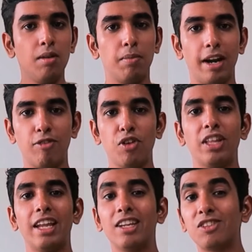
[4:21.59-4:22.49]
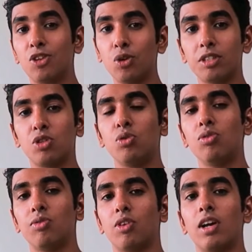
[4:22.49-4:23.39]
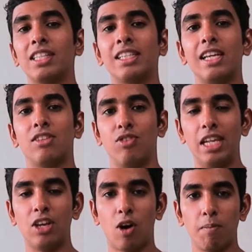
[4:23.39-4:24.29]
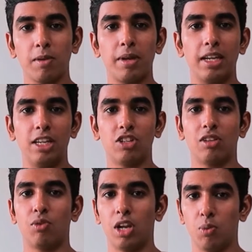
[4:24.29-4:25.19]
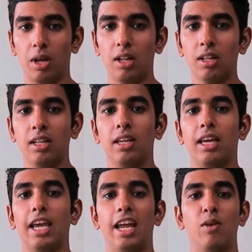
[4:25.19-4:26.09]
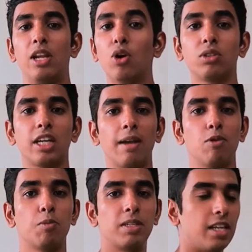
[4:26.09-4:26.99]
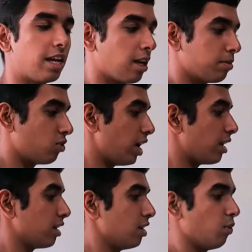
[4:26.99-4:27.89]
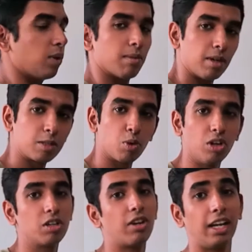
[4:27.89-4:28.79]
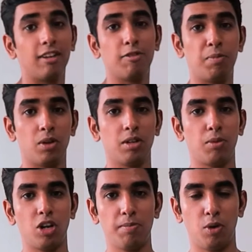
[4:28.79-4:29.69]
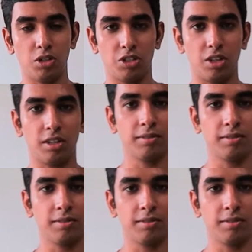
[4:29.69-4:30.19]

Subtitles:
But I feel that those 2 exercises really complement each other really well. And in no time, you'll be standing up straight with a much more attractive body posture.